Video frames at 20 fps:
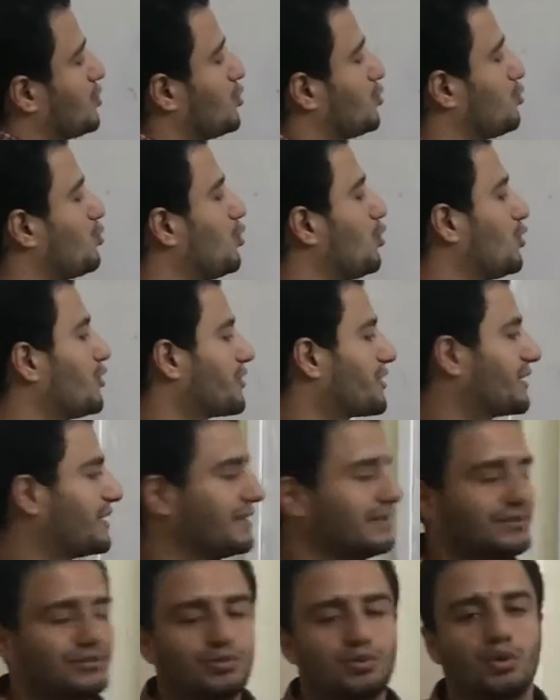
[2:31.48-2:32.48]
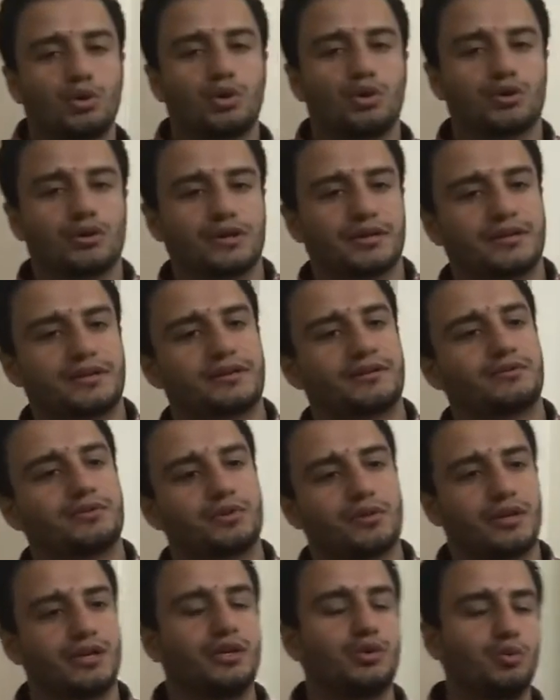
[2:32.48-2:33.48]
Work it, work,
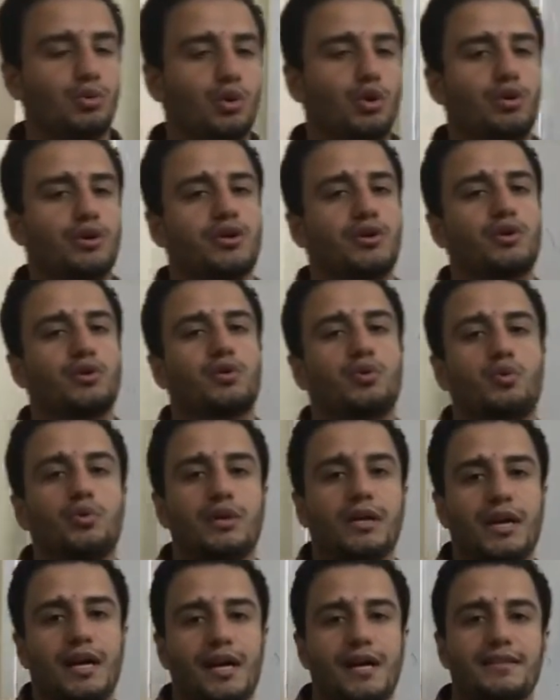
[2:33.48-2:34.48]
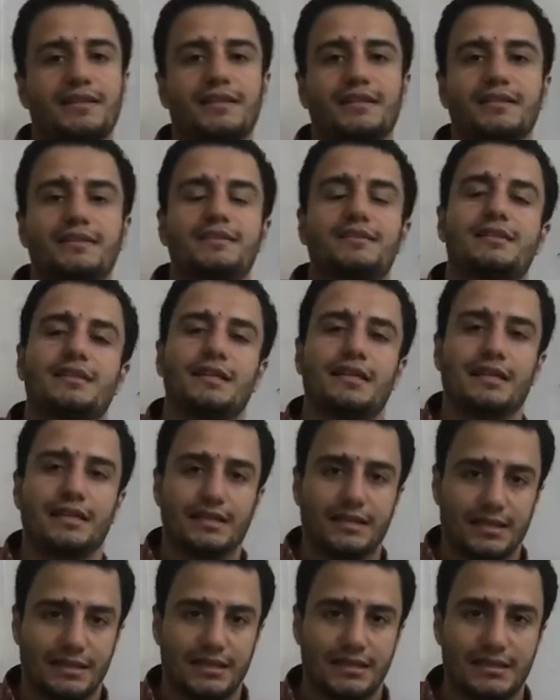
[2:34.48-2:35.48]
okay, work. We added
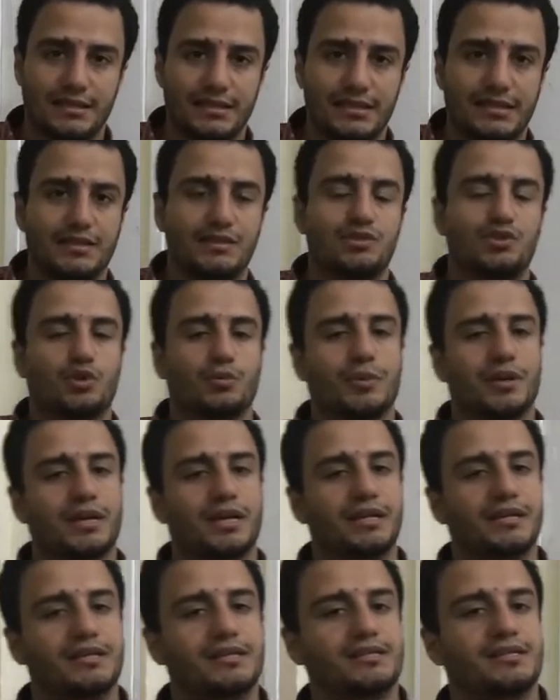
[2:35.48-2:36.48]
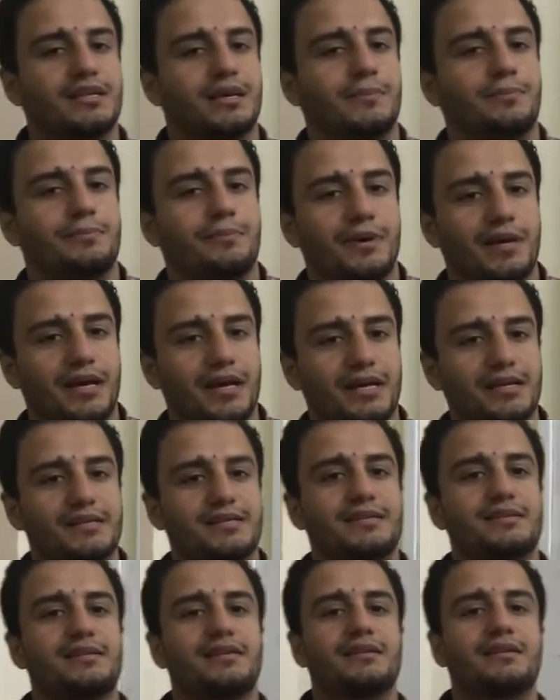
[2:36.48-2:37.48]
ed to make it in the
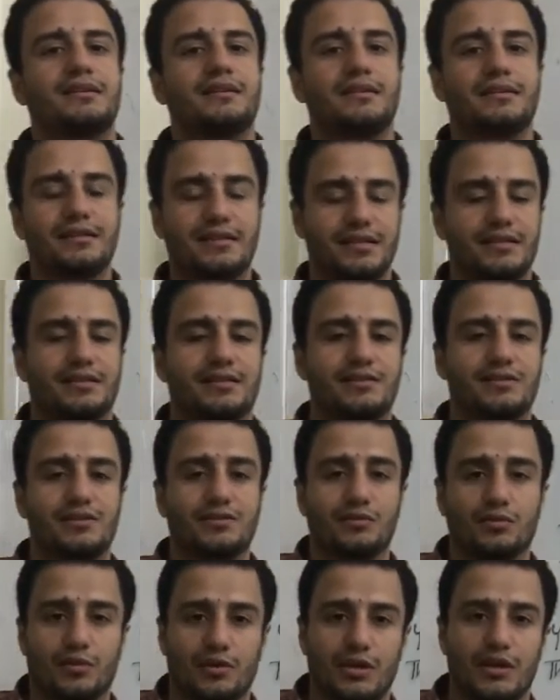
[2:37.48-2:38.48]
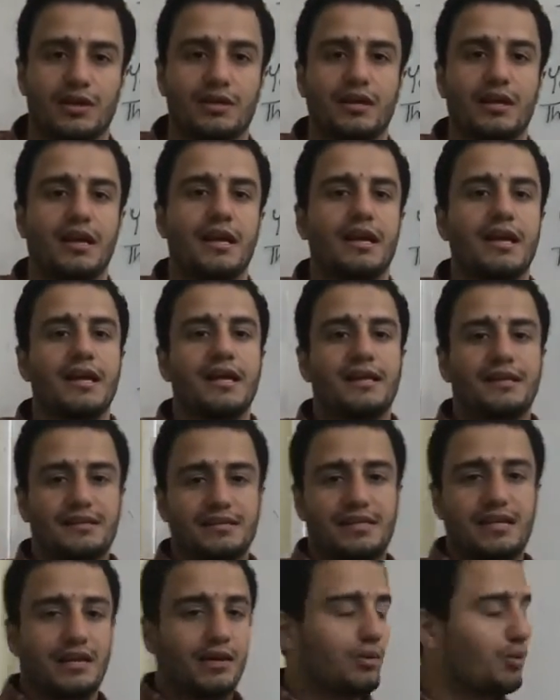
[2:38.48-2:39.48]
past tense, okay?
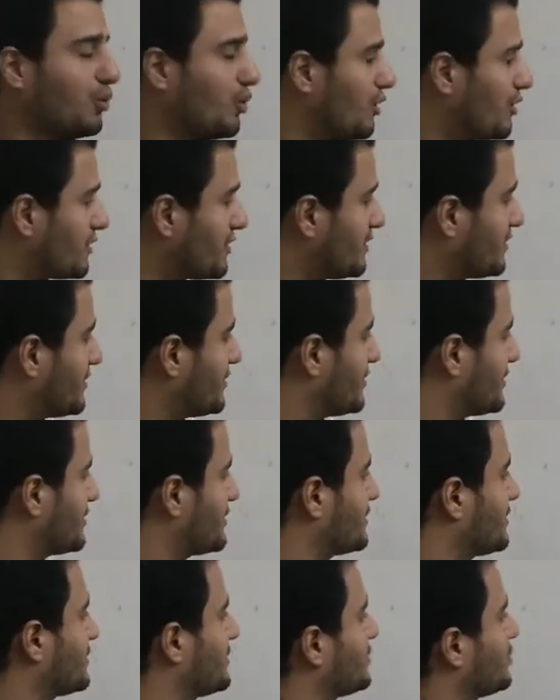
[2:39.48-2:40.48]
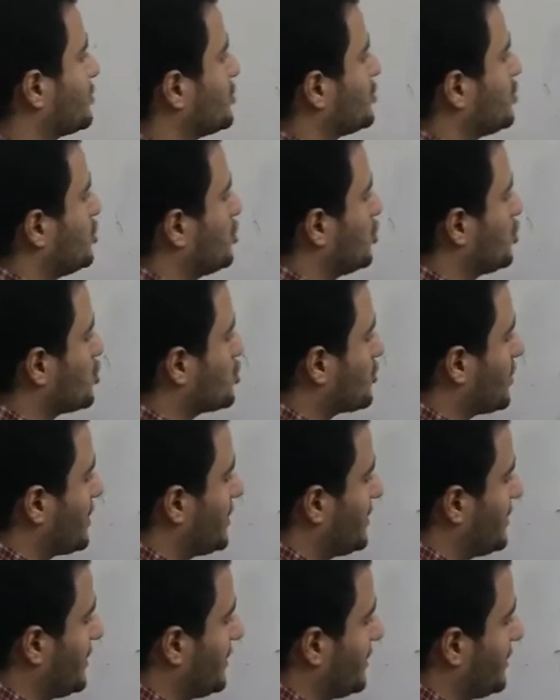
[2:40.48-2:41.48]
The word
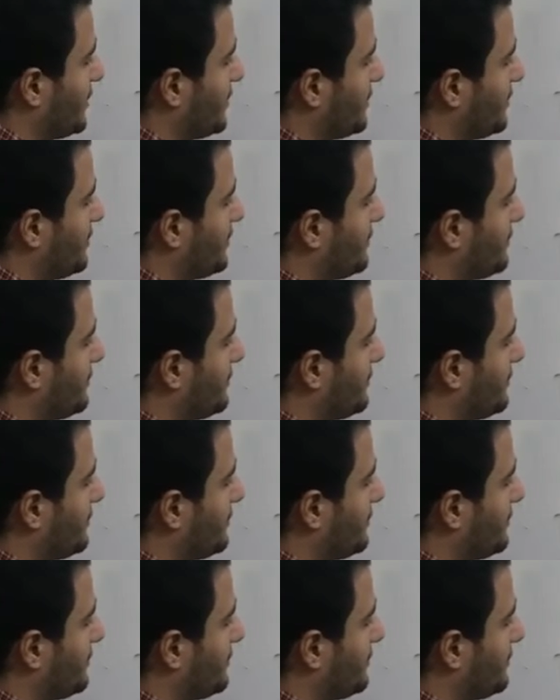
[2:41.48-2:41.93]
usually here,